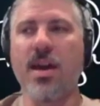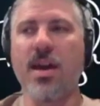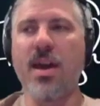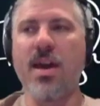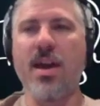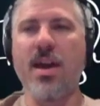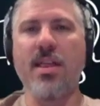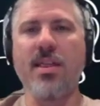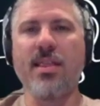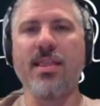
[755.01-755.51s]

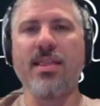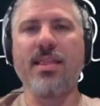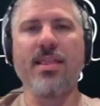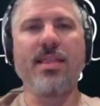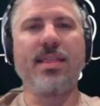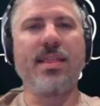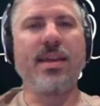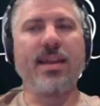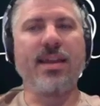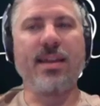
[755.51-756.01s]
And
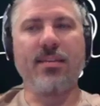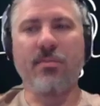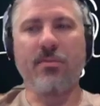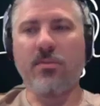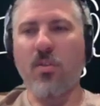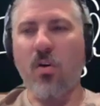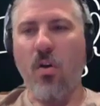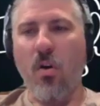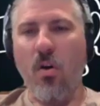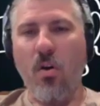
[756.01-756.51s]
they
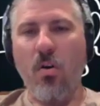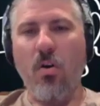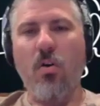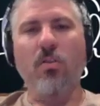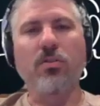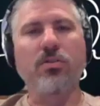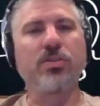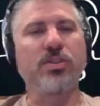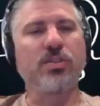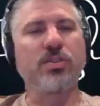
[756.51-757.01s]

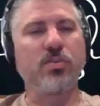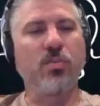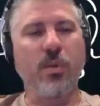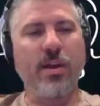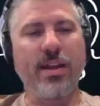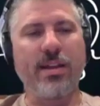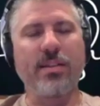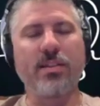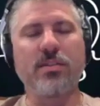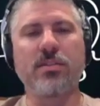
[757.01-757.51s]
all just
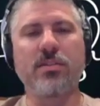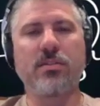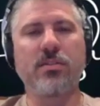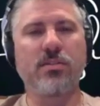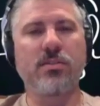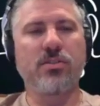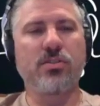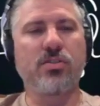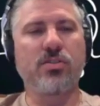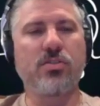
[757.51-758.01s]
went
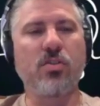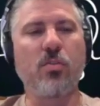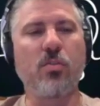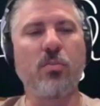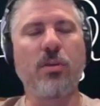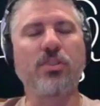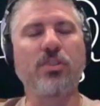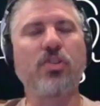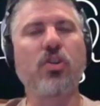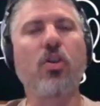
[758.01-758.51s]
so
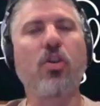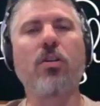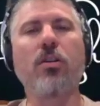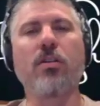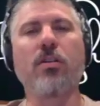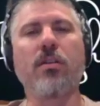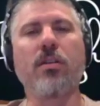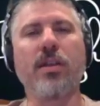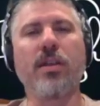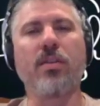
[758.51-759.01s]
much
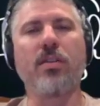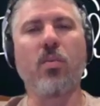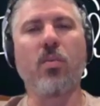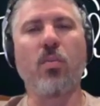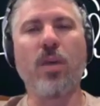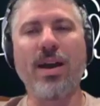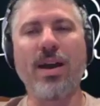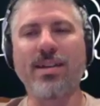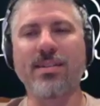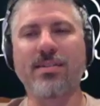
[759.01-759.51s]
harder in the
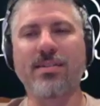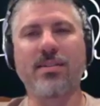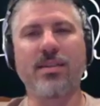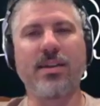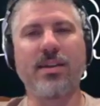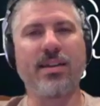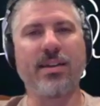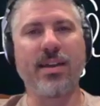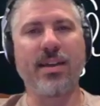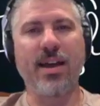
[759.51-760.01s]
West
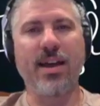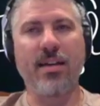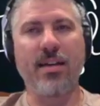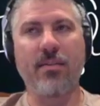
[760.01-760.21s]
and got